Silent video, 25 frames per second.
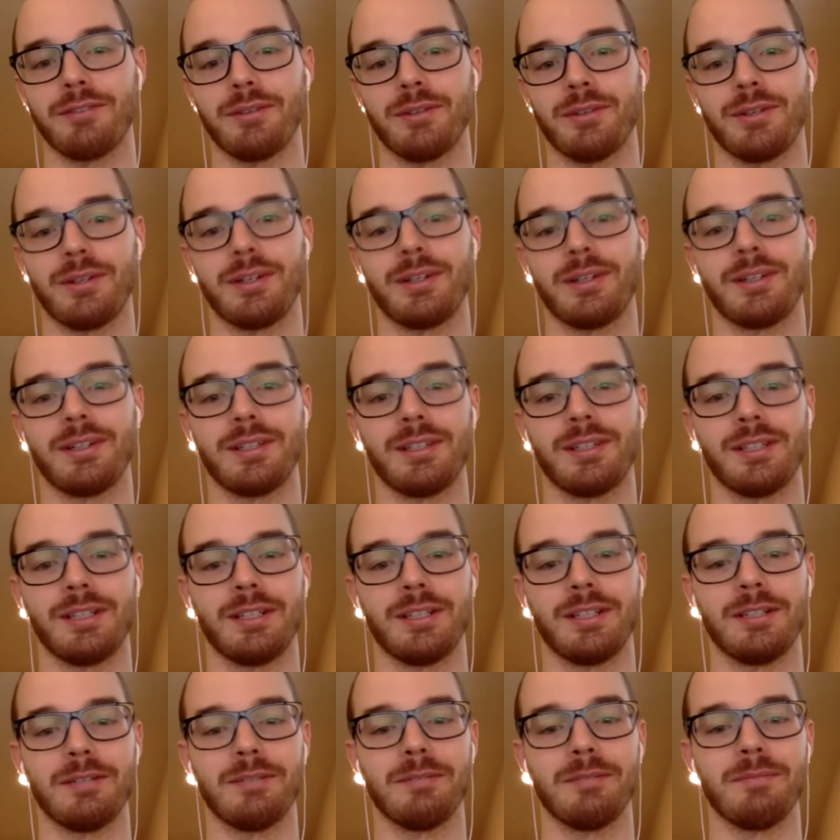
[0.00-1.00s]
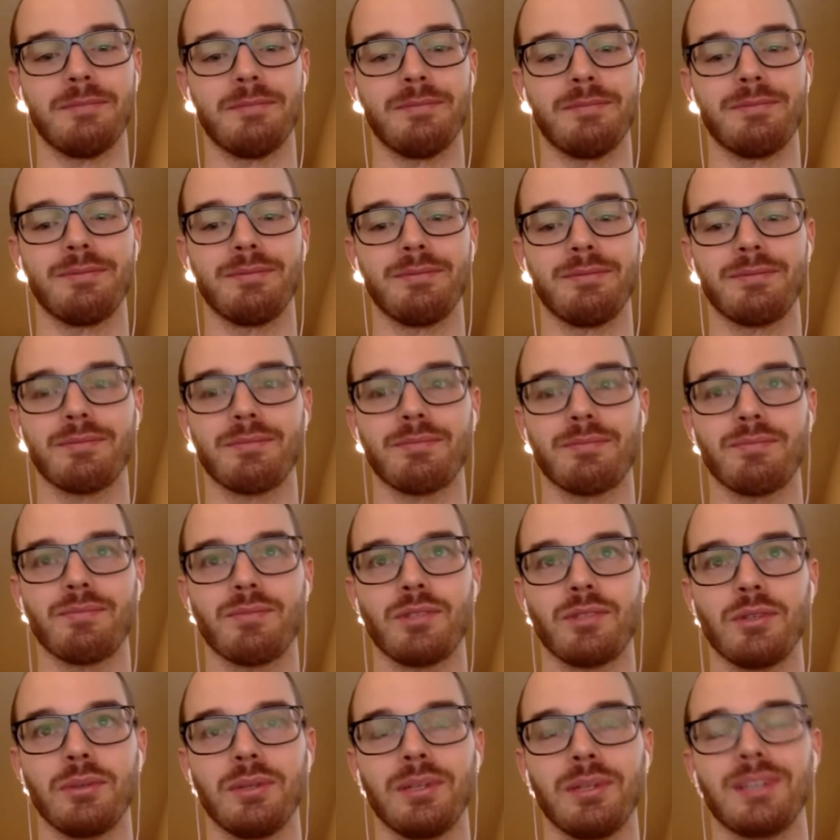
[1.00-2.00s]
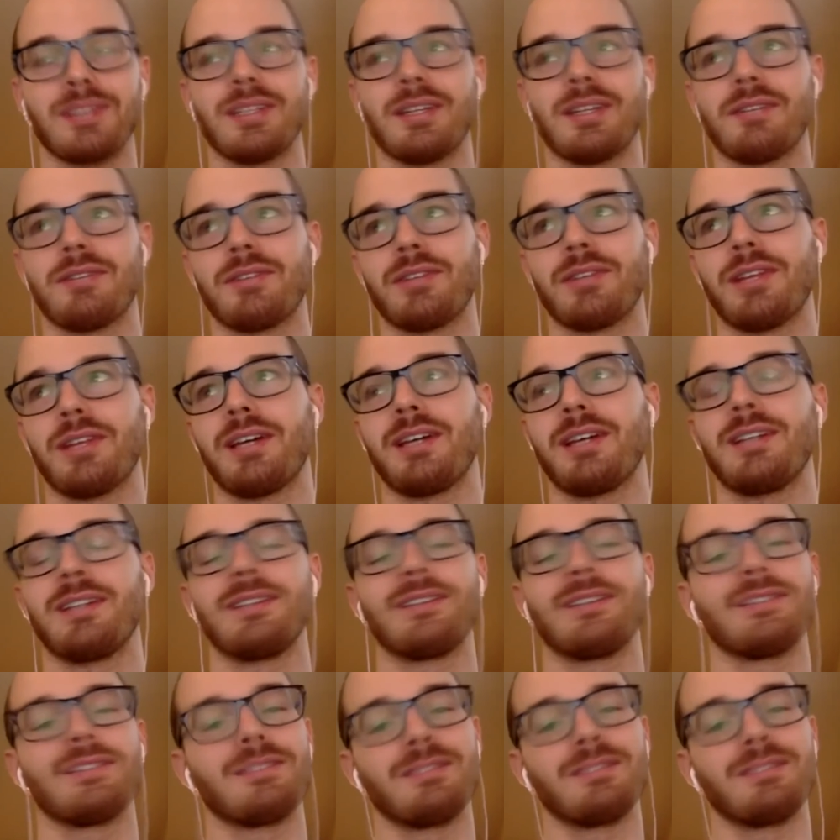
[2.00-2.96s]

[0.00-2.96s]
for 2 weeks after that,